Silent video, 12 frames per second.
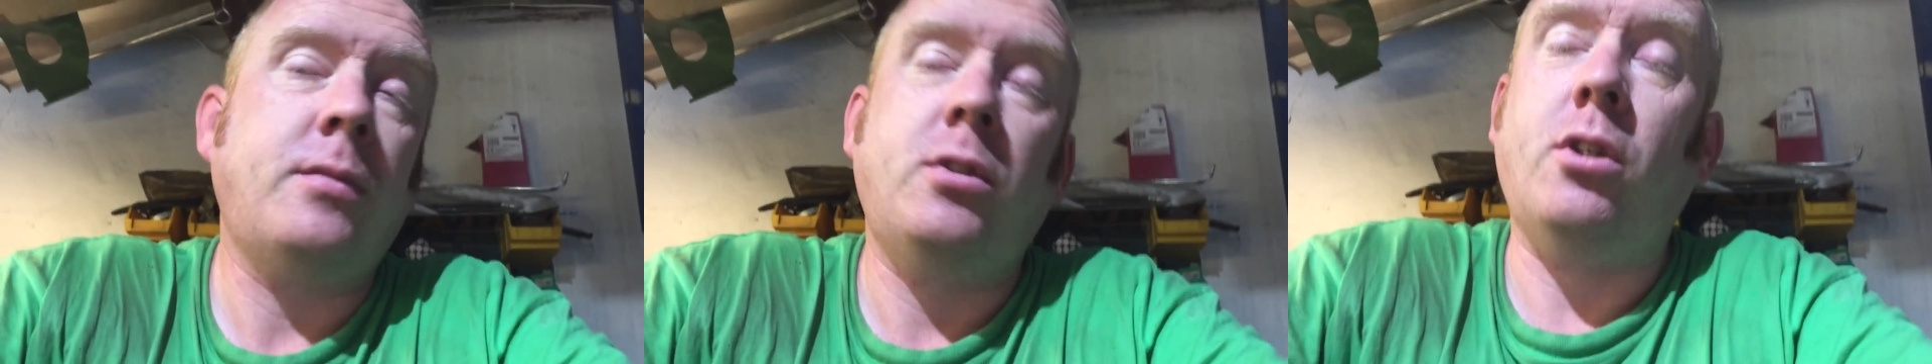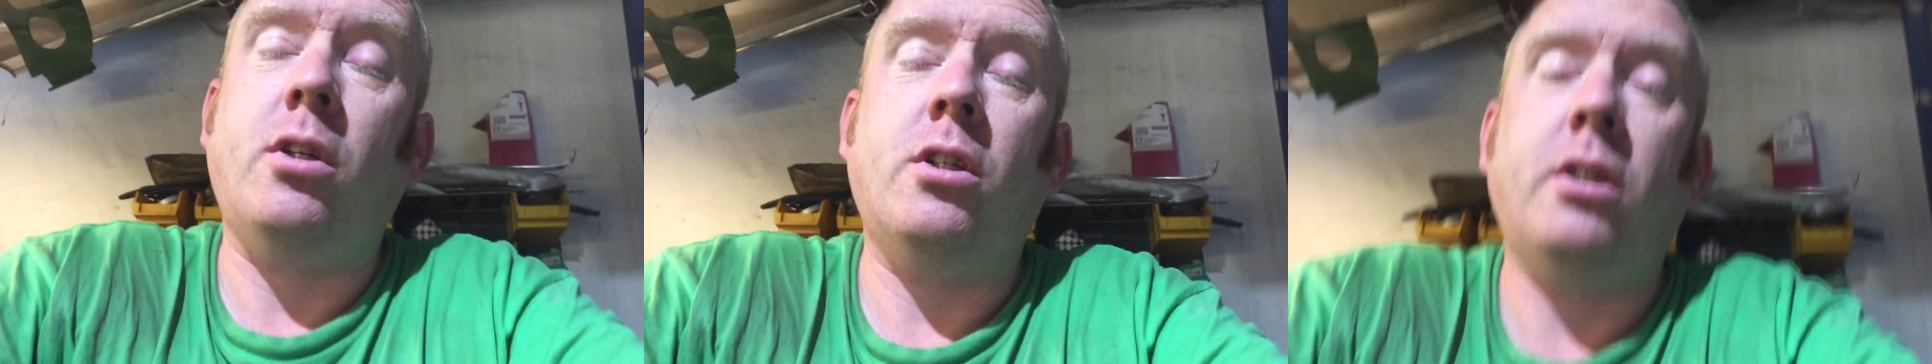
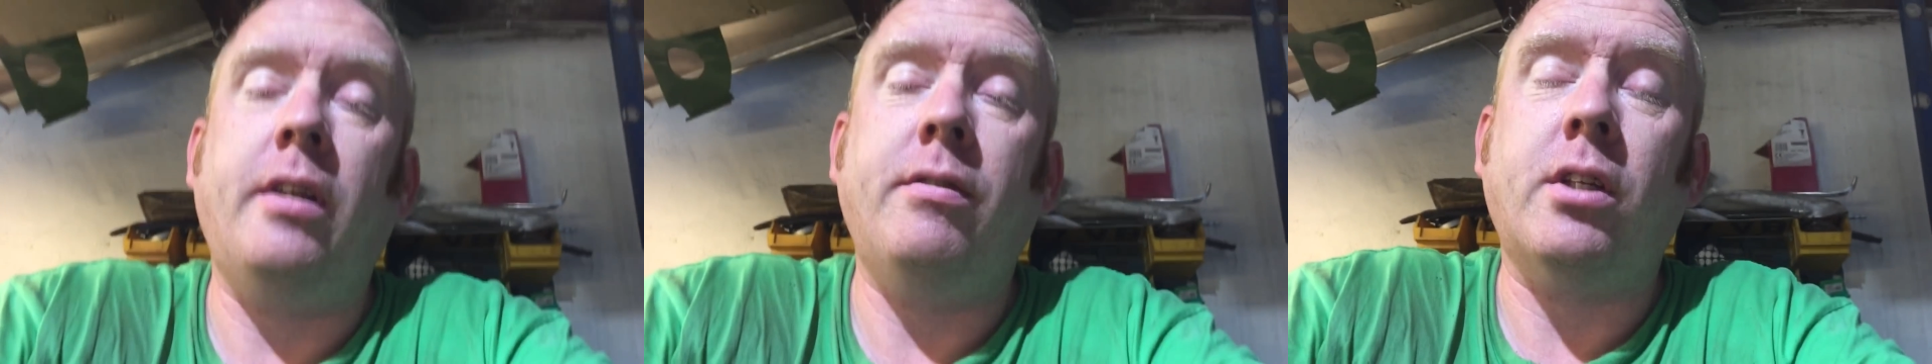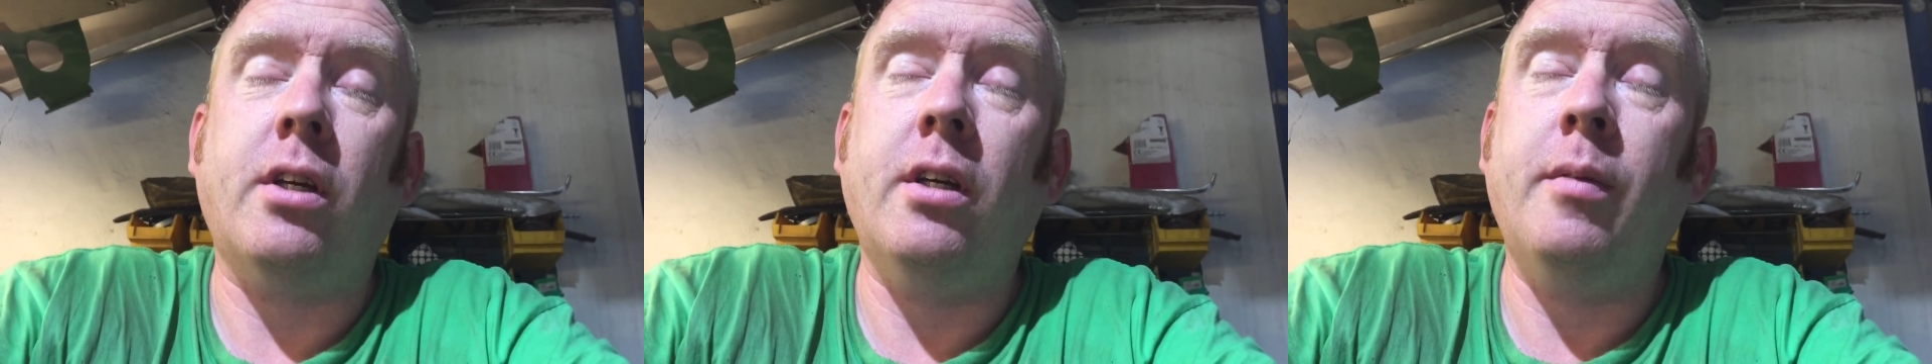so it just
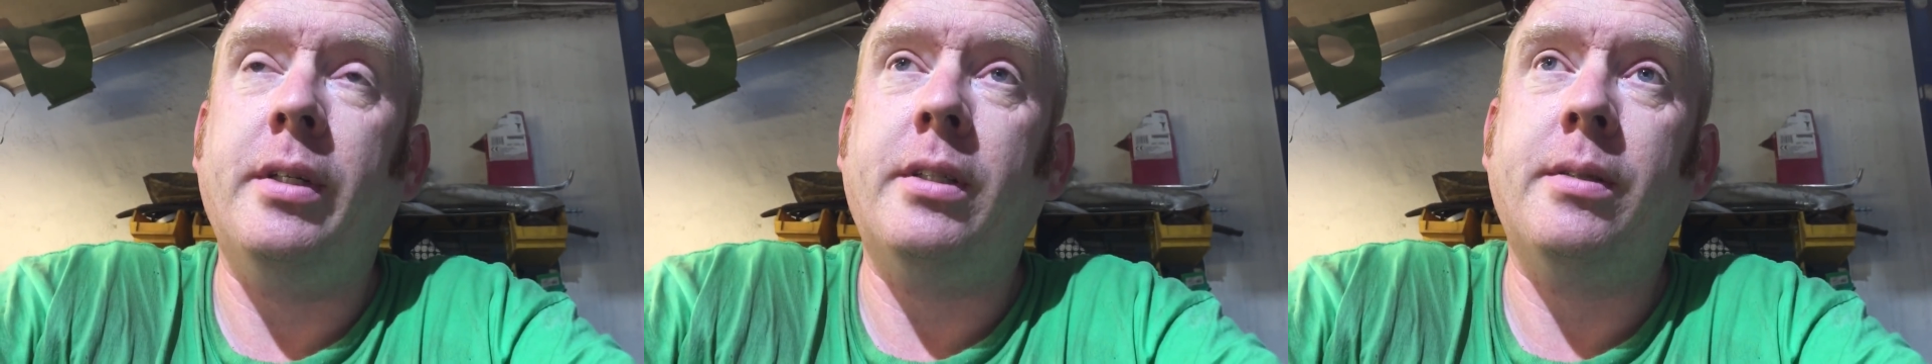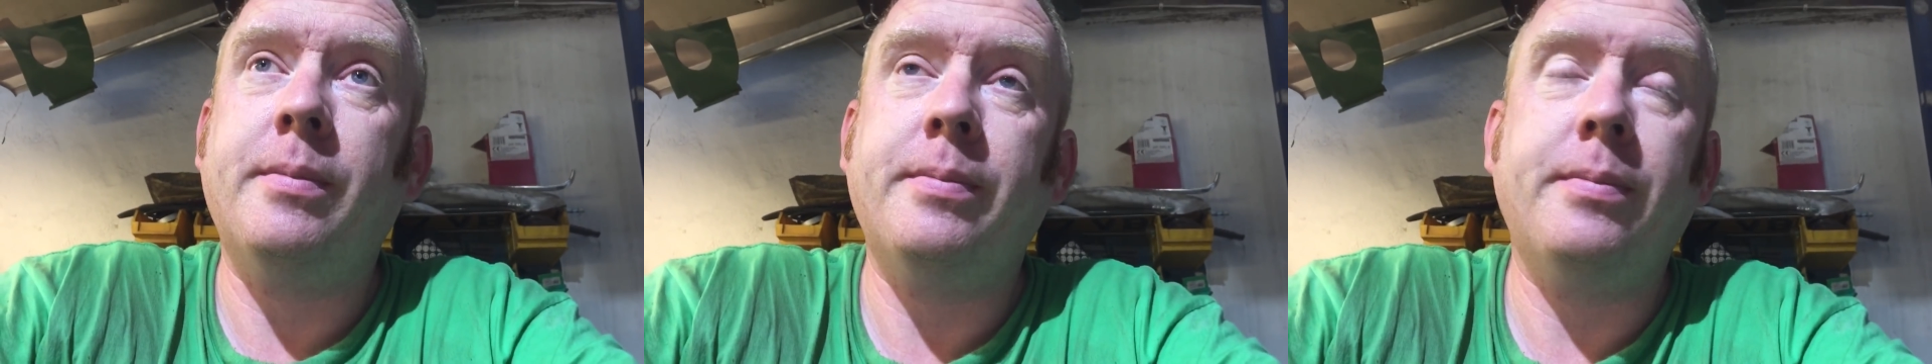leaves a
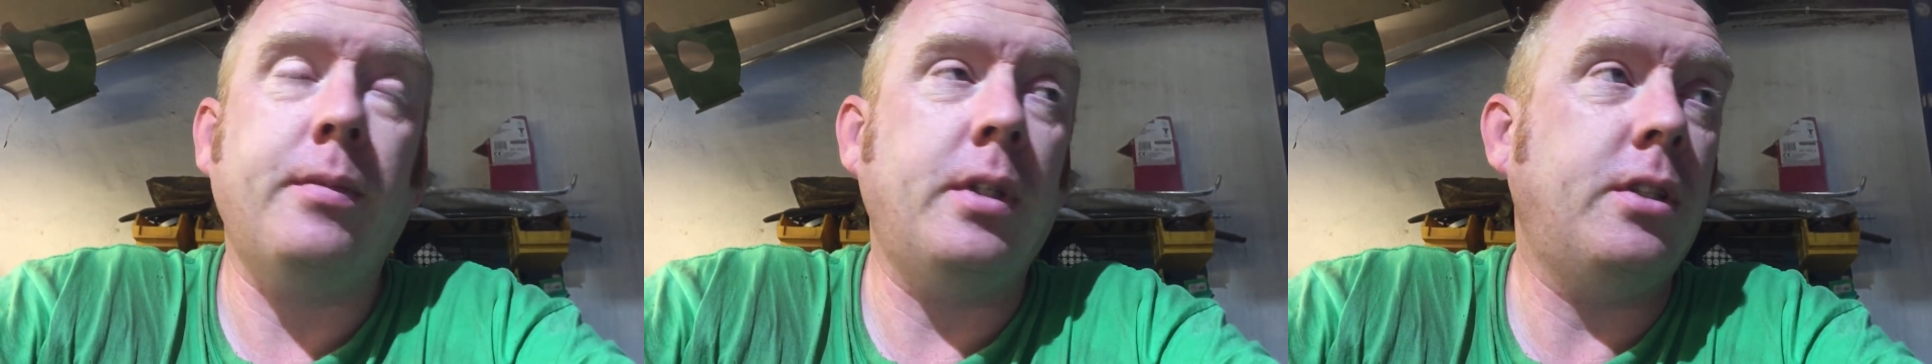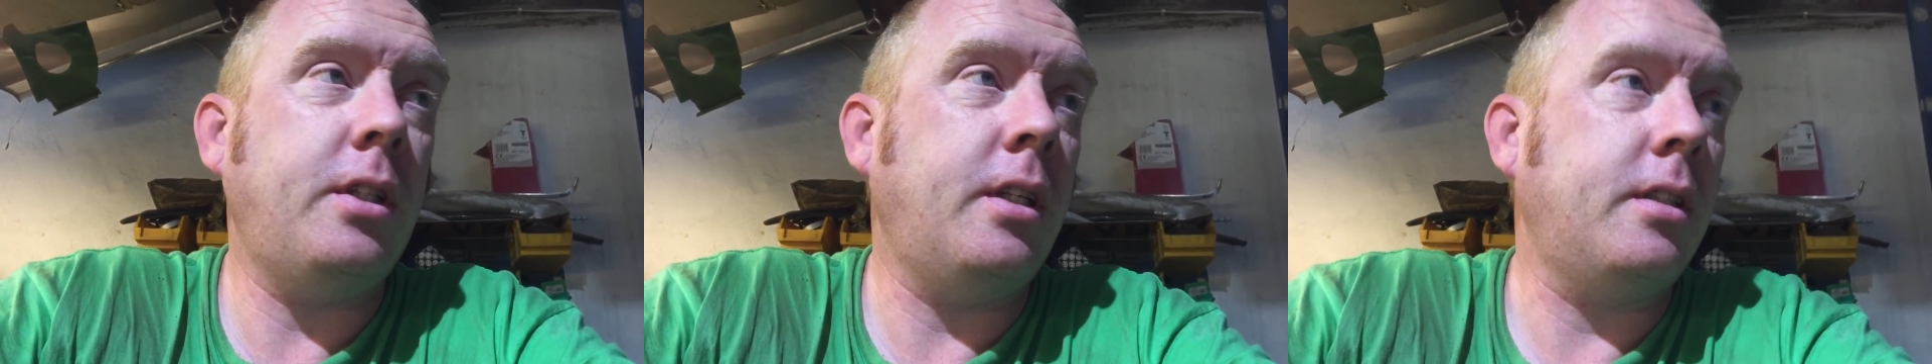hermit,
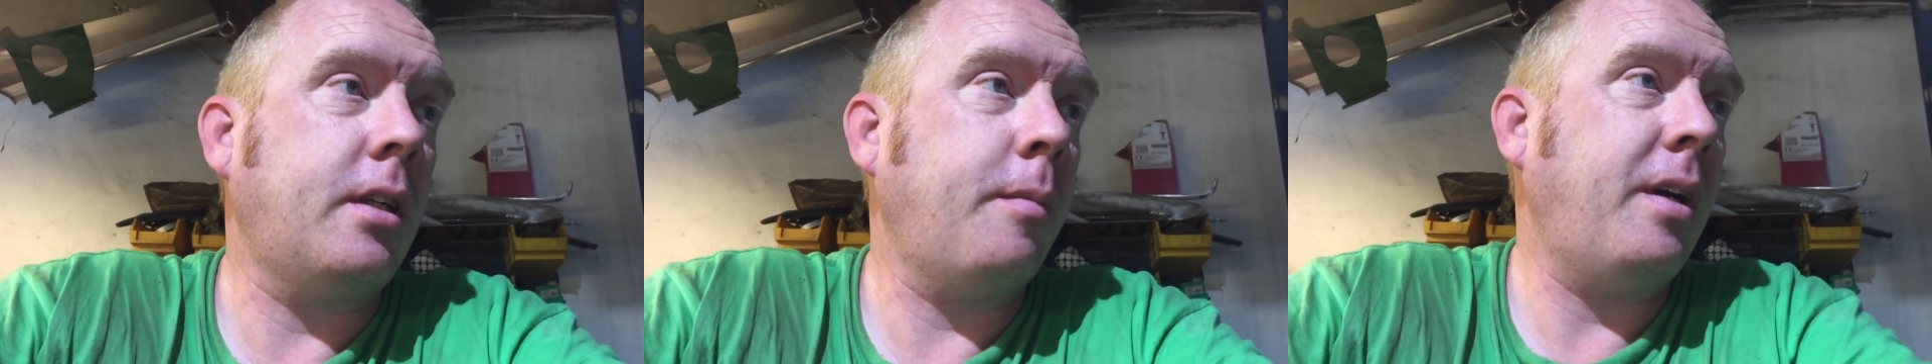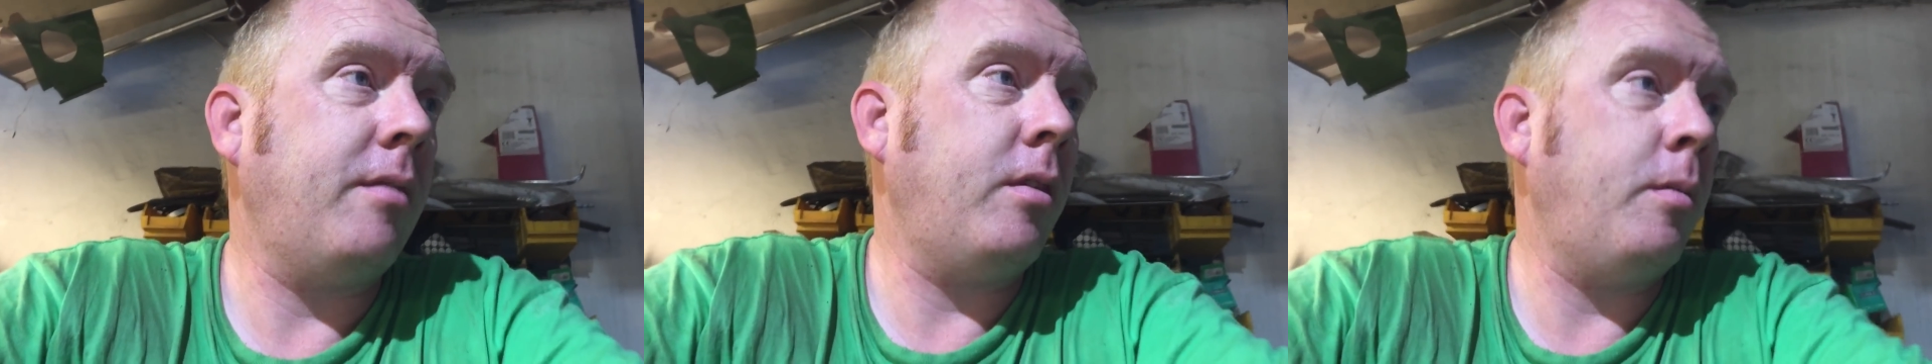which she doesn't
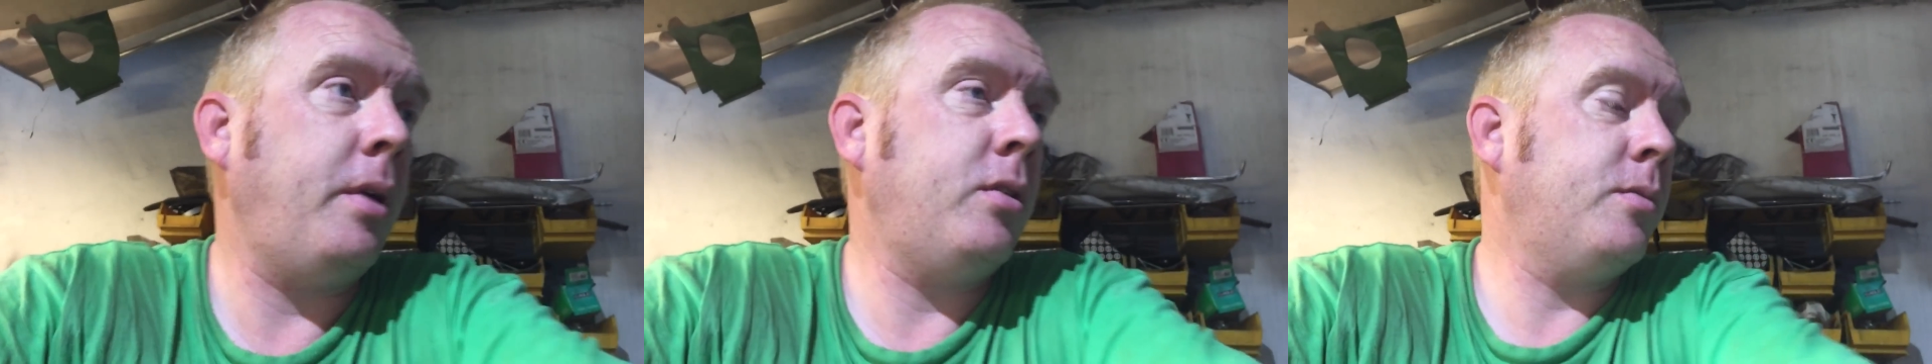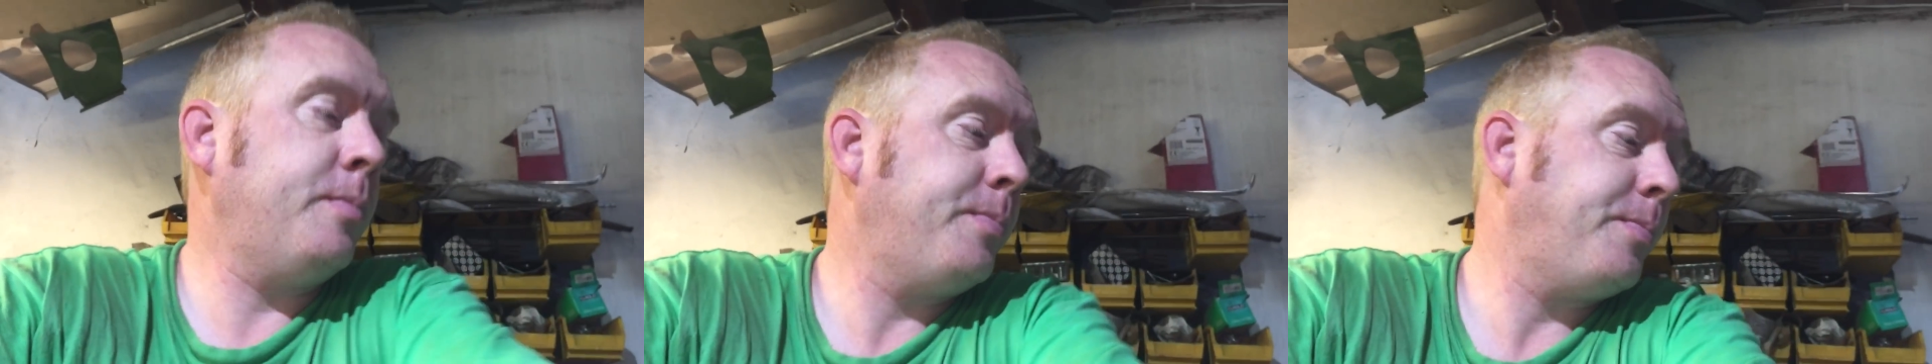come out of her
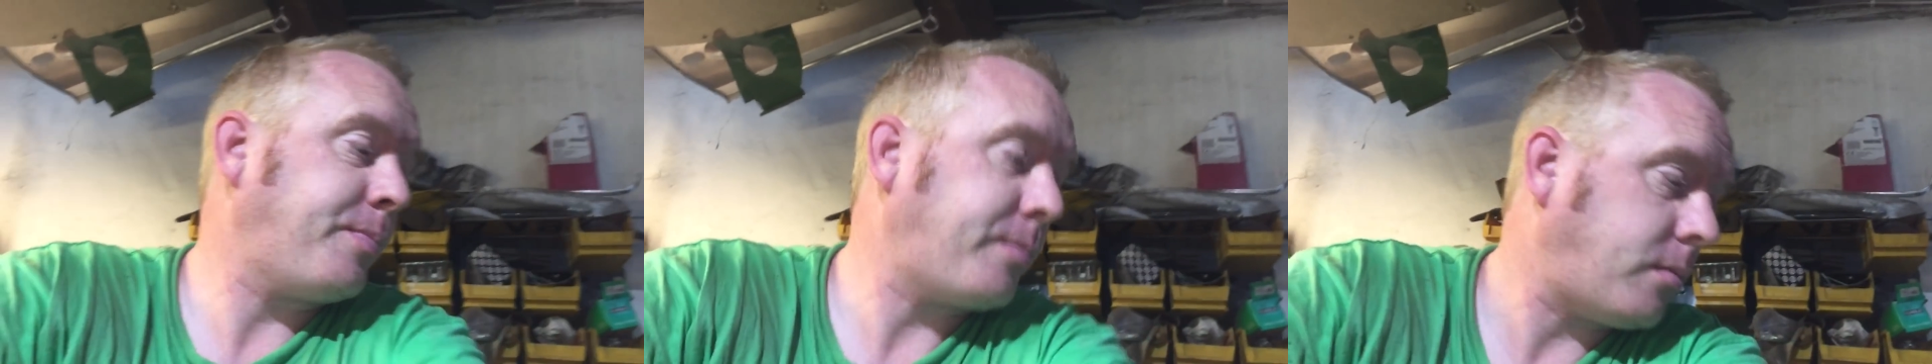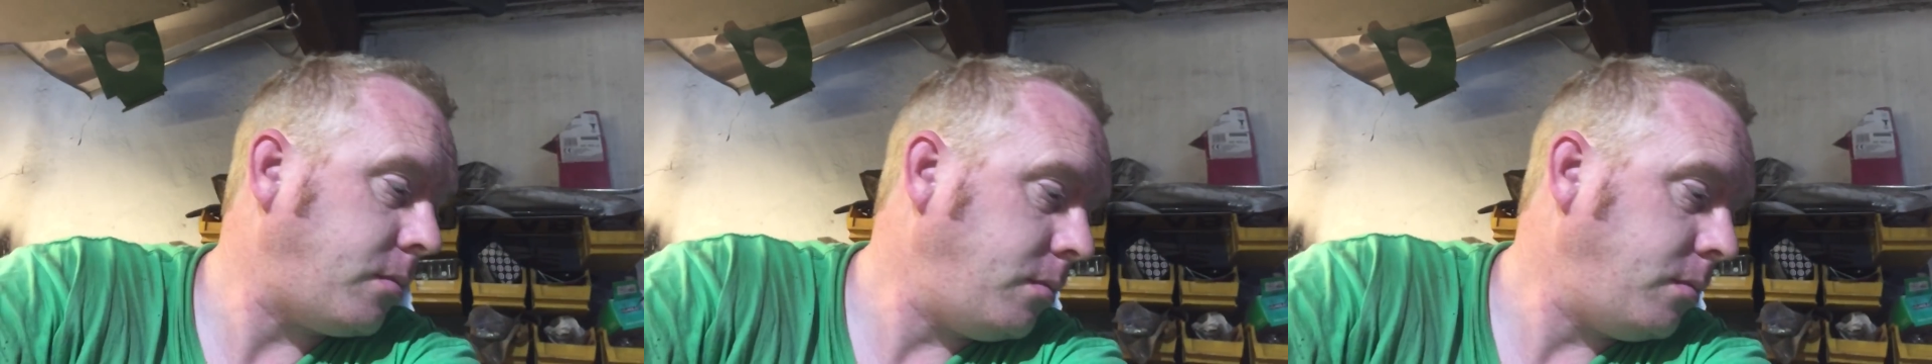bedroom.